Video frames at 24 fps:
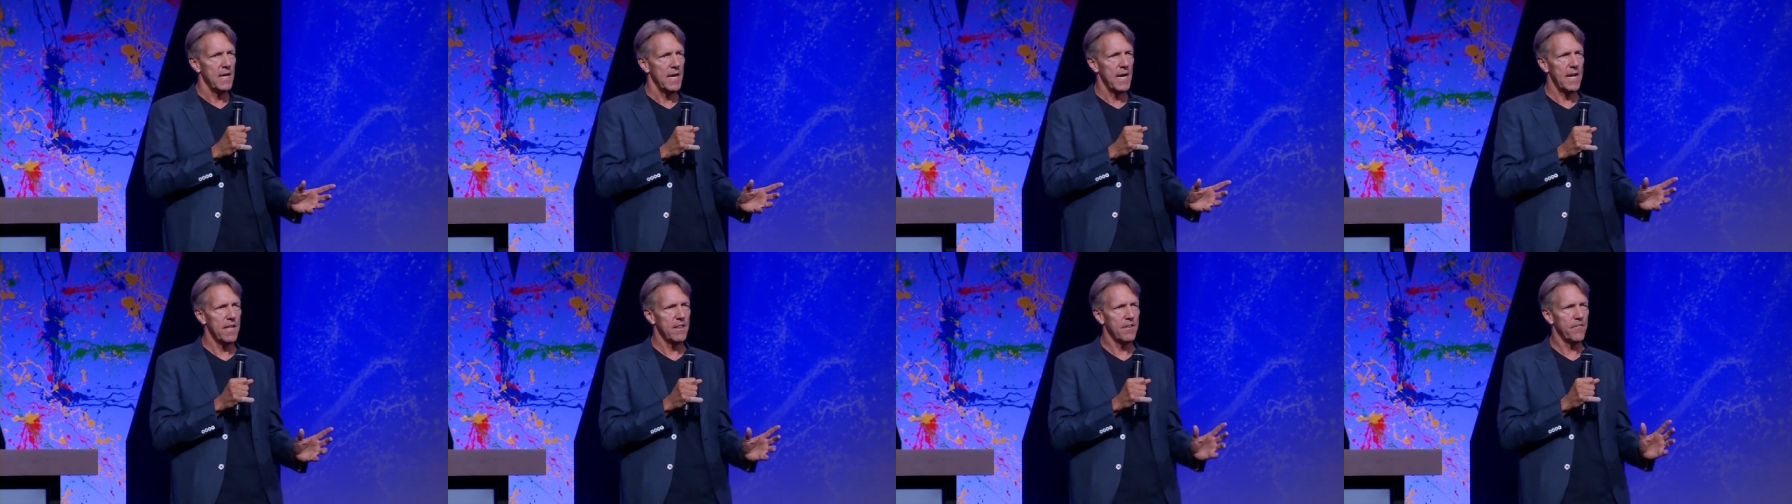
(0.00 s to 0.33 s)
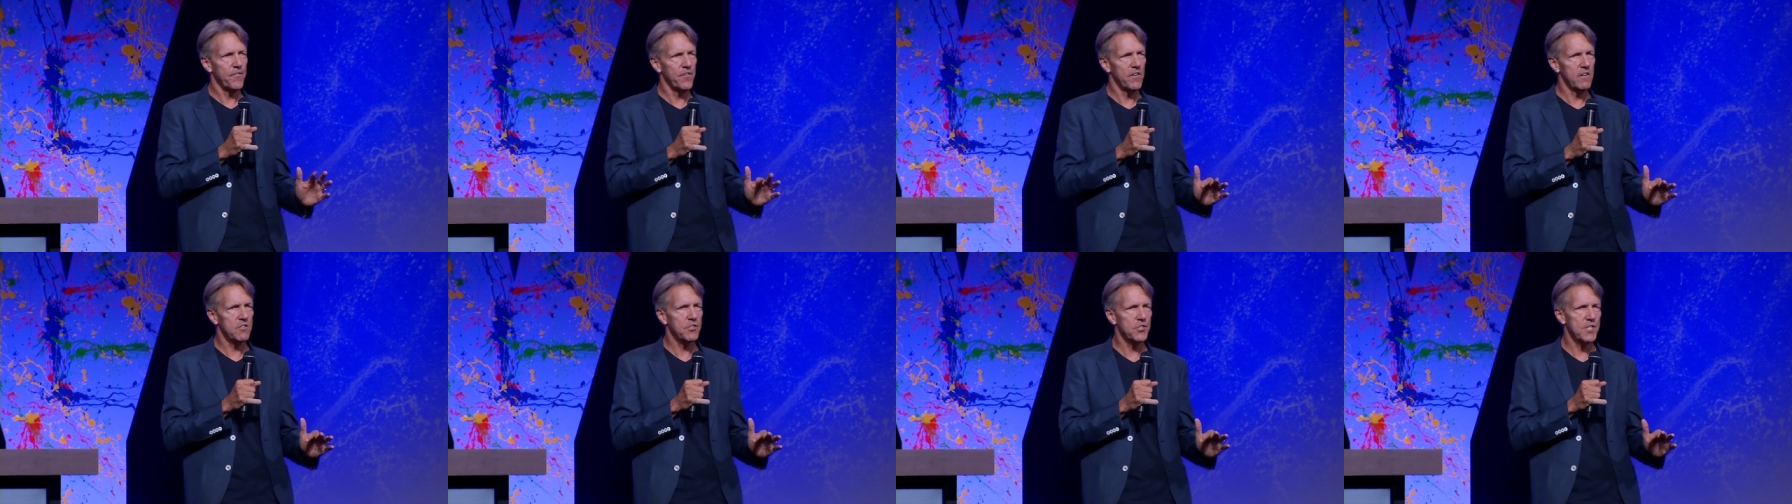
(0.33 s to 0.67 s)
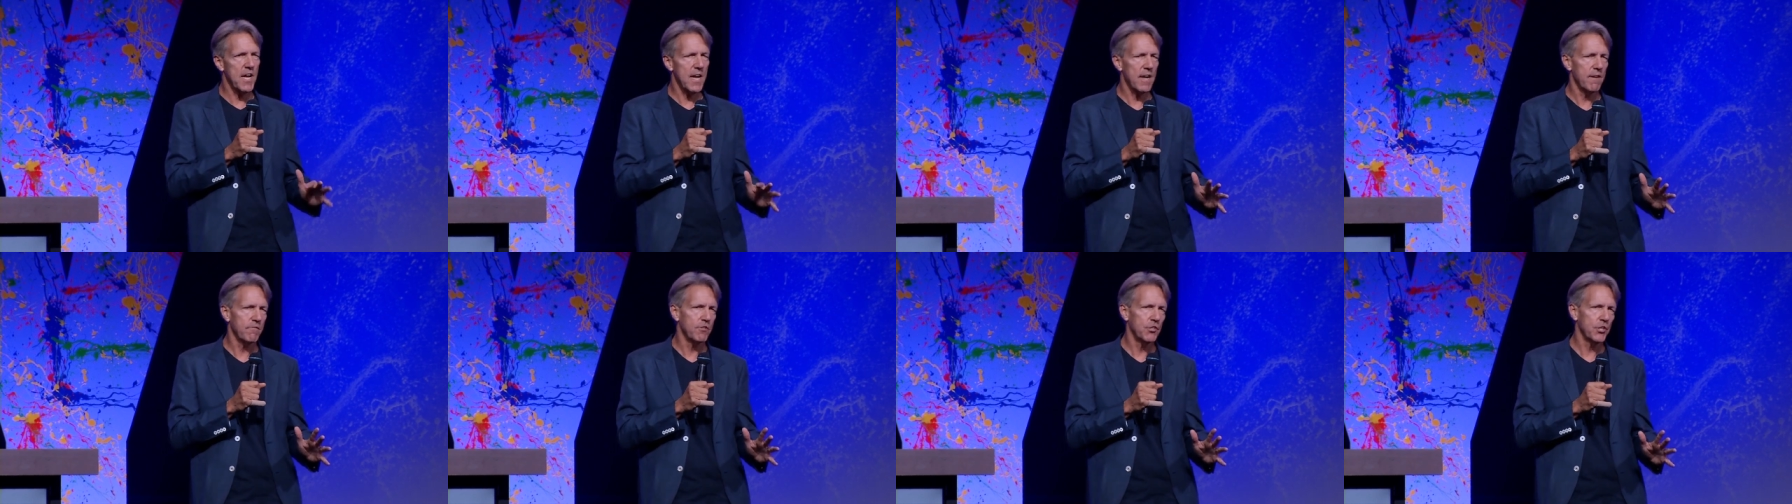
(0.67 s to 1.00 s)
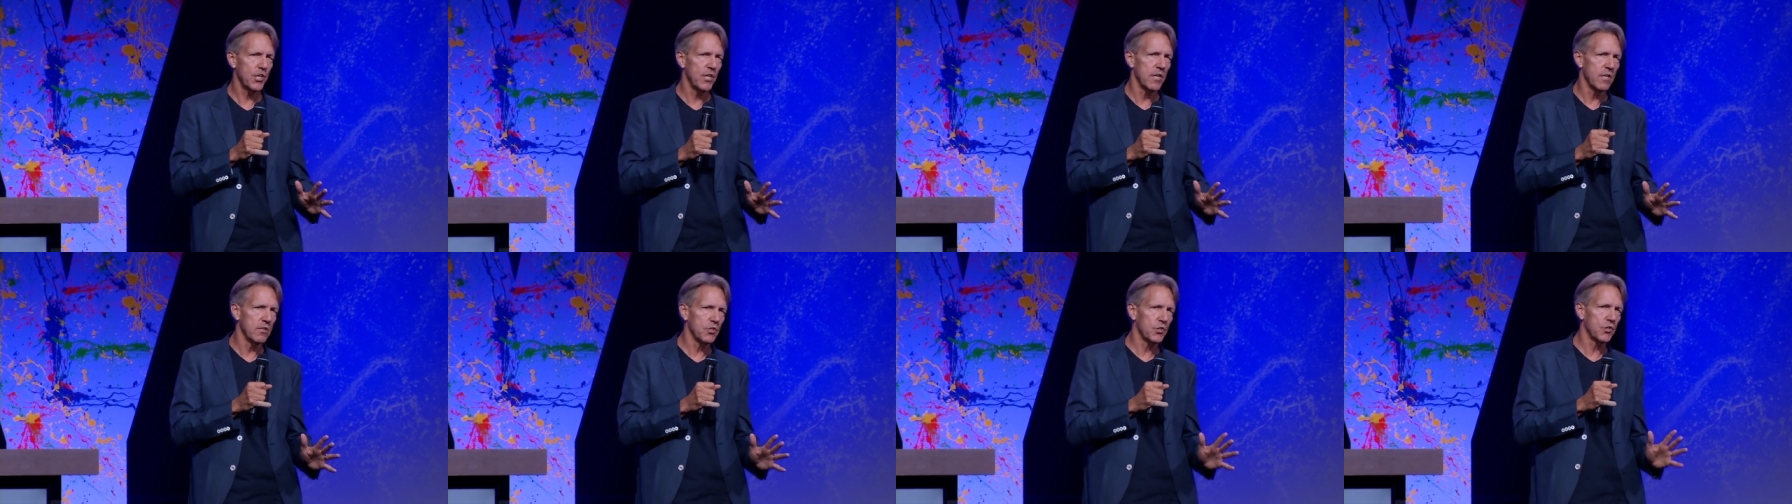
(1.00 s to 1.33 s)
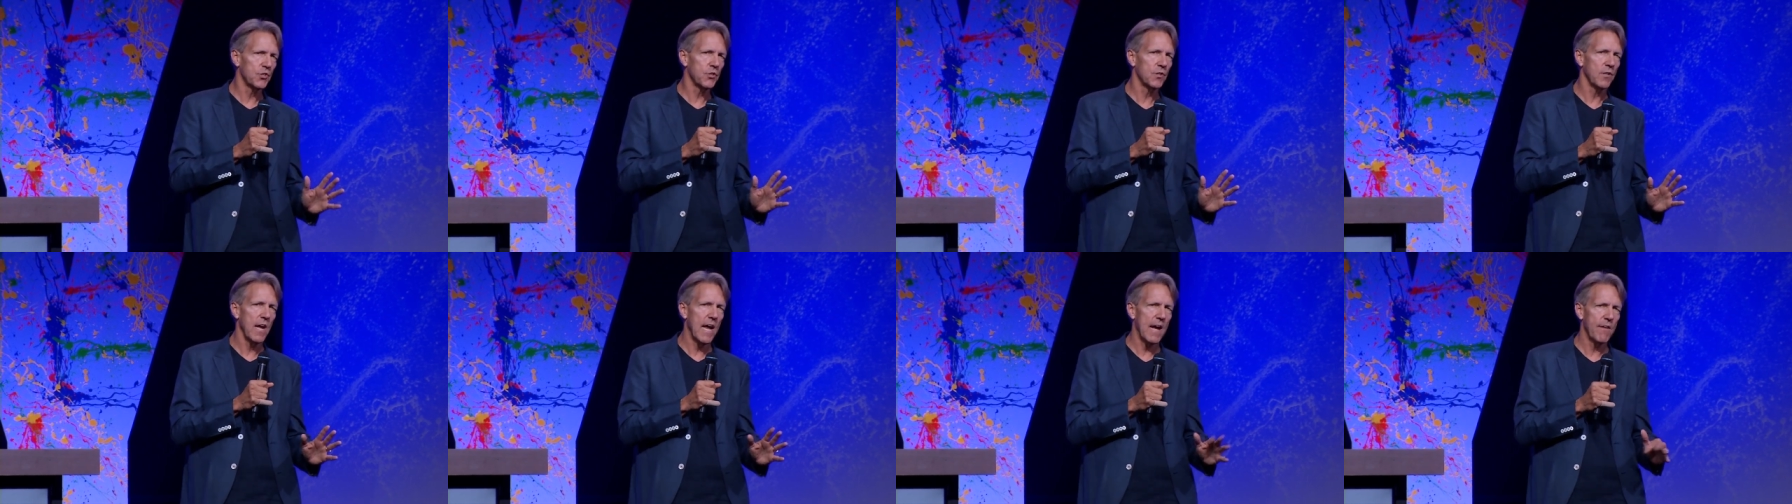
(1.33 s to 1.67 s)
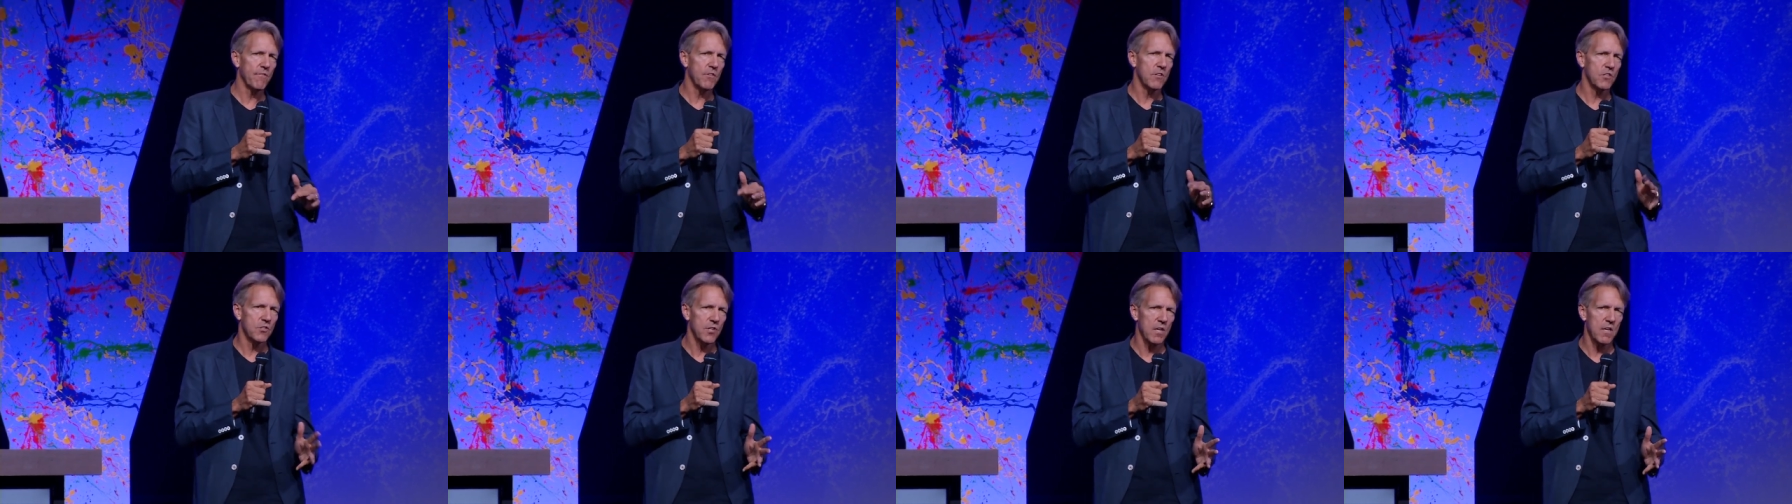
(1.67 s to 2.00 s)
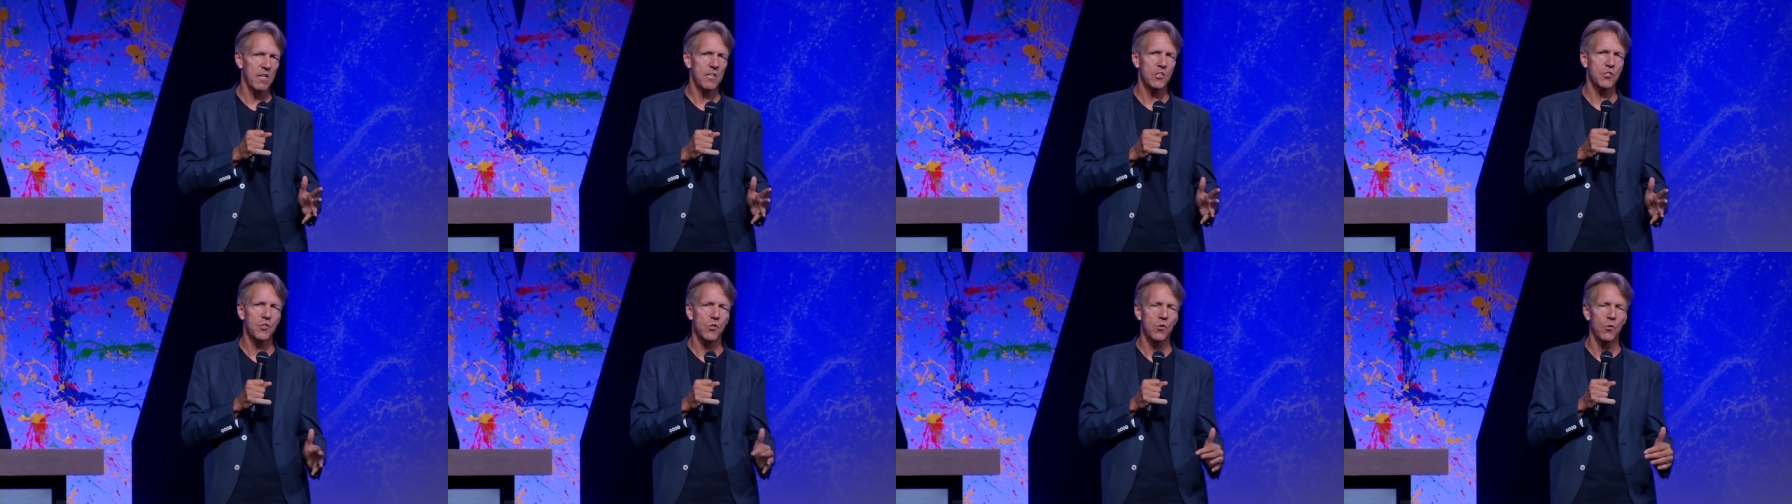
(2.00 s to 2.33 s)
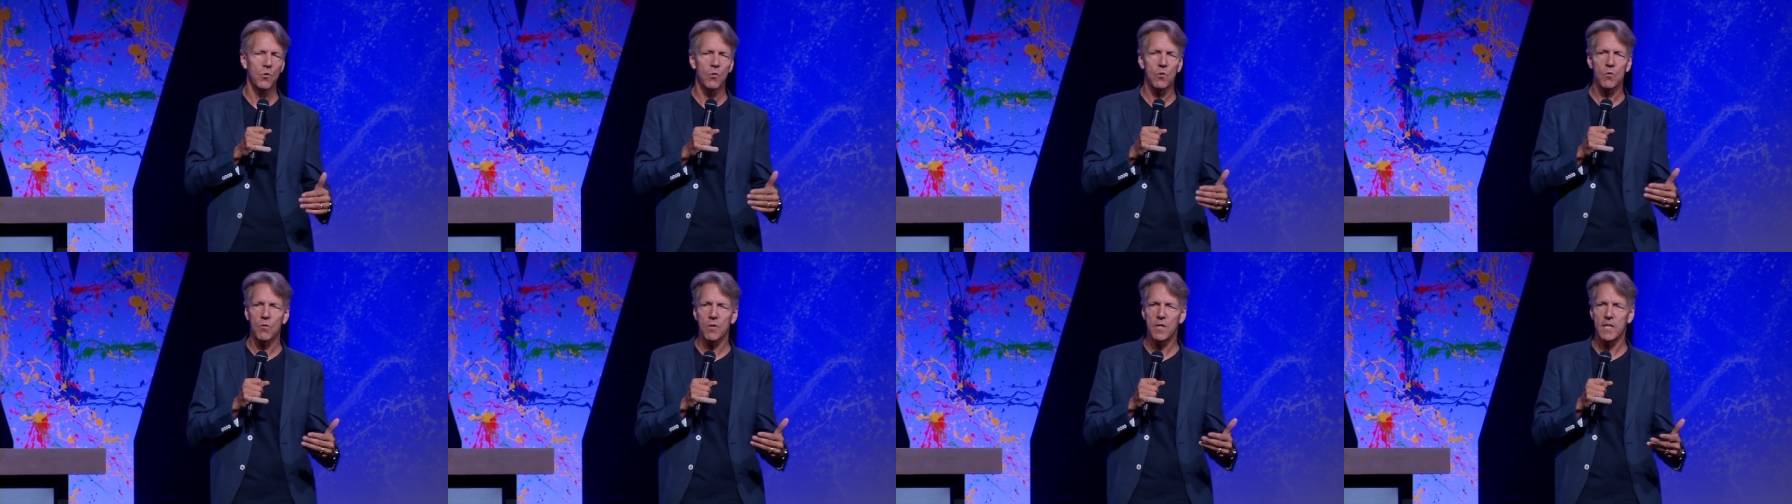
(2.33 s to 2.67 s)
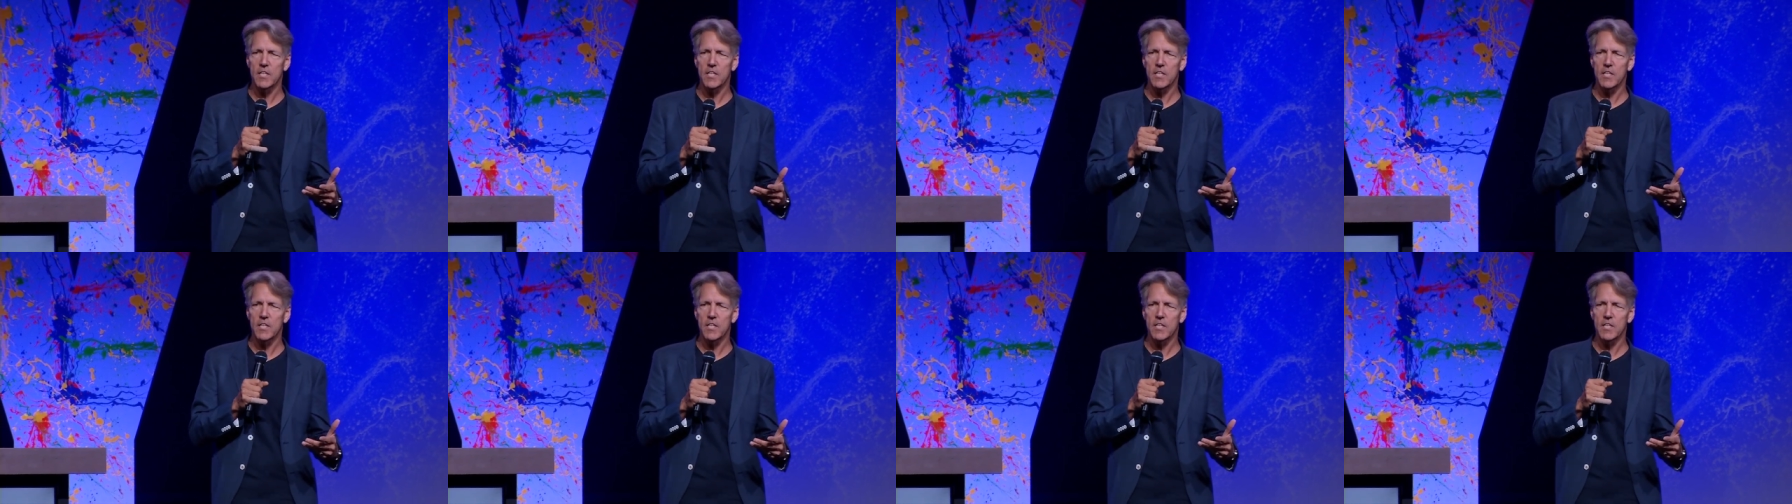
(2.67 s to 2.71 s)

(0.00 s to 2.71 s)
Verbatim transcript: And the first day of church after Sunday school,